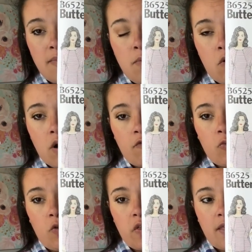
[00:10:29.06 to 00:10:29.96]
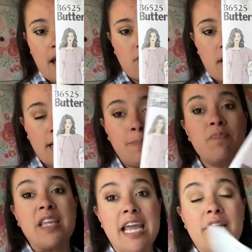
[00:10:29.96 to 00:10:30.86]
can be more comfortable than that, right?
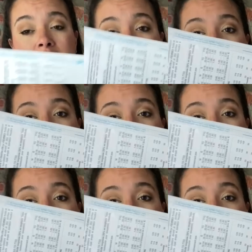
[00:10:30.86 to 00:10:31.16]
And this is a